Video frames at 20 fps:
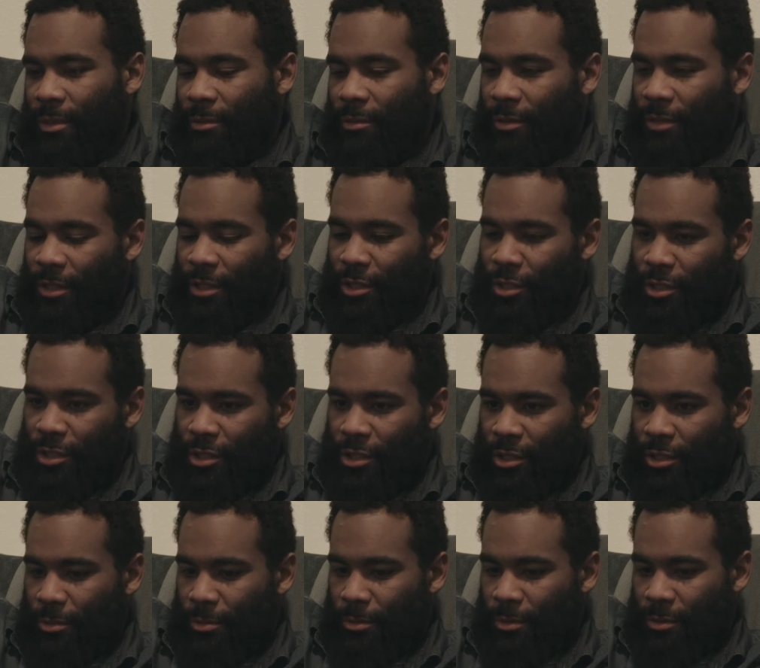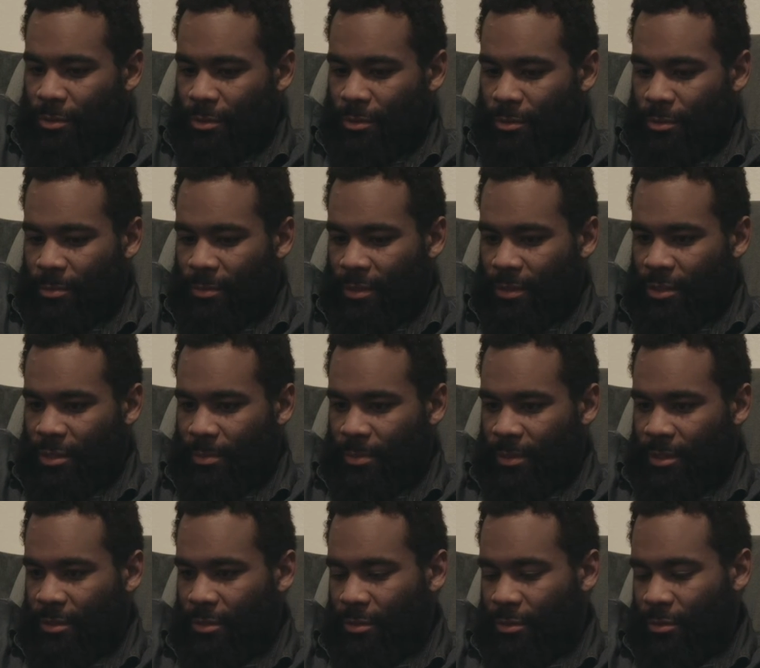my relationships or my
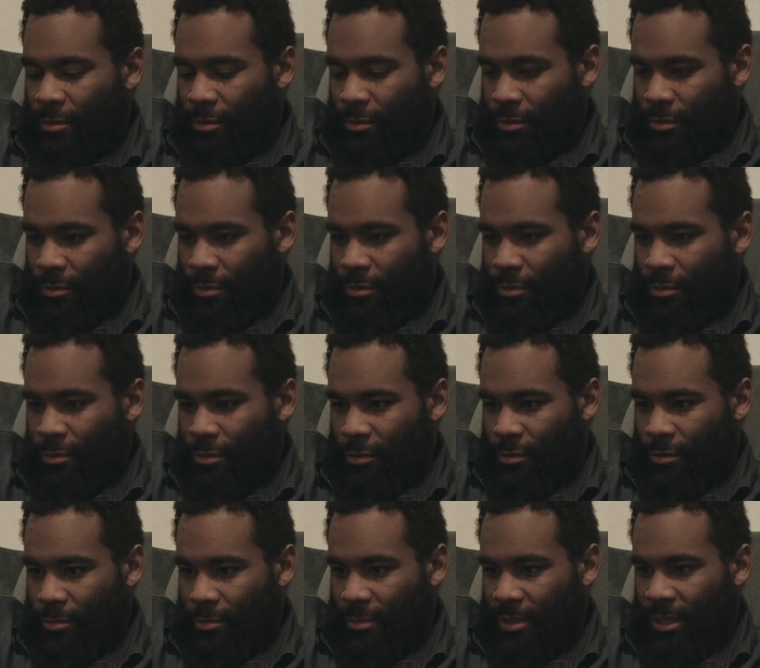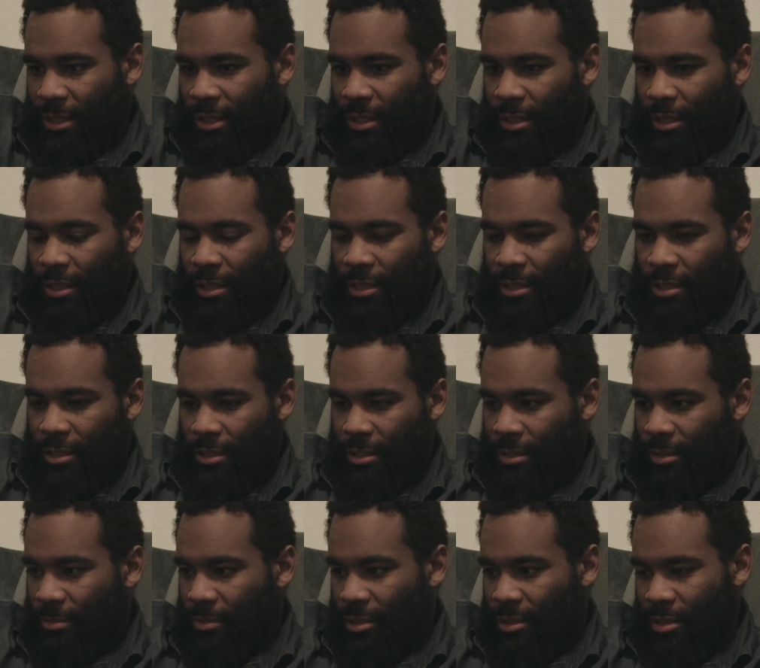spouse or my kids.
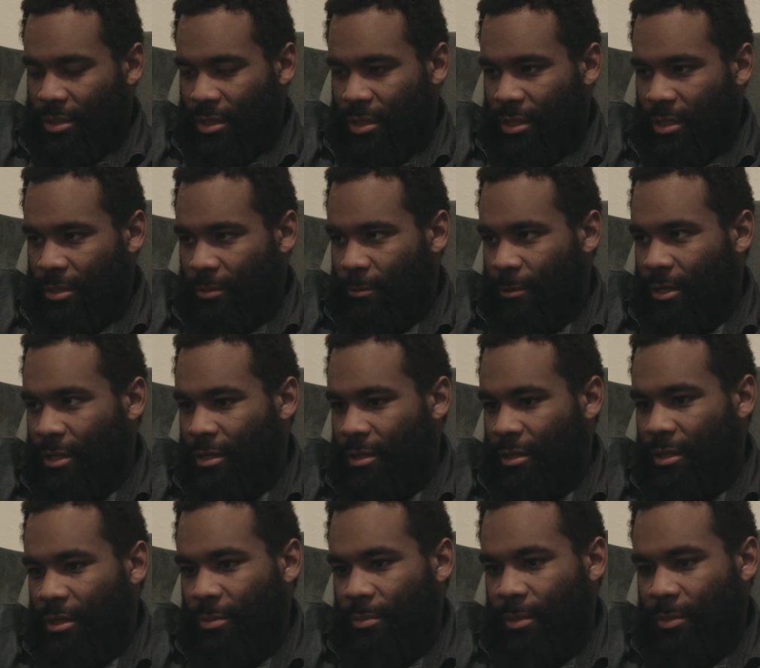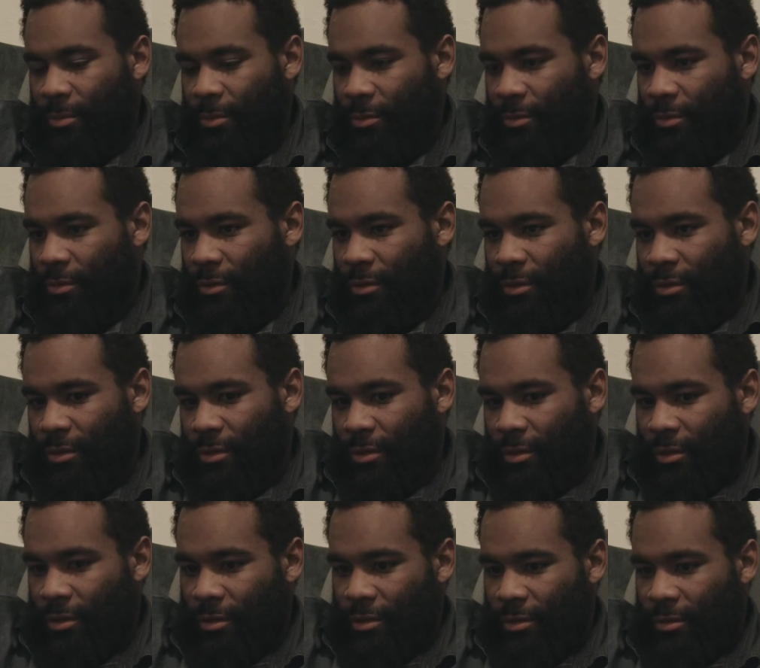And I'm just like, wow, a lot of people
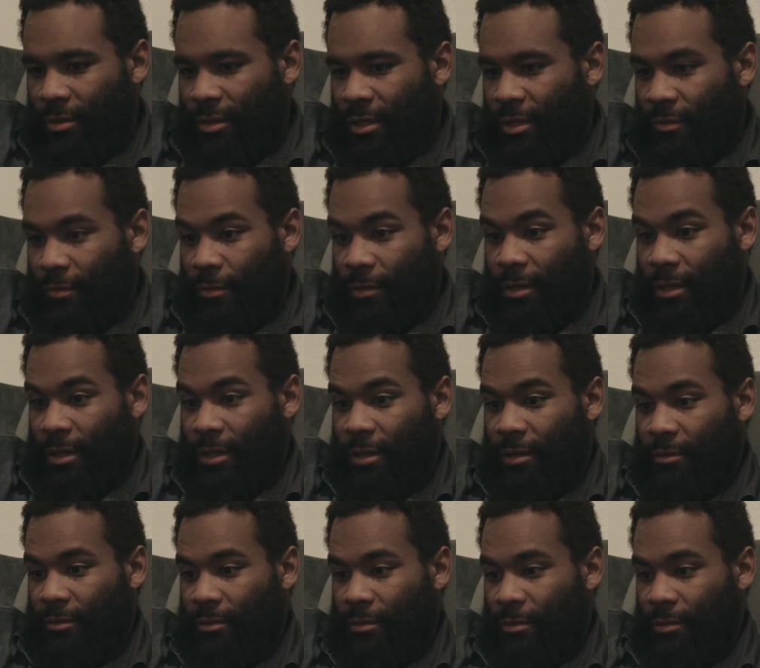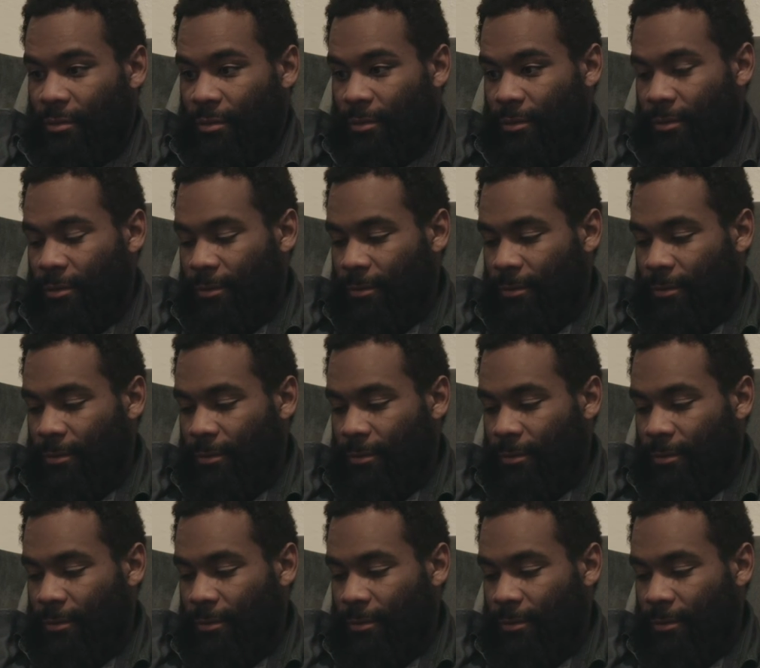don't have what I have.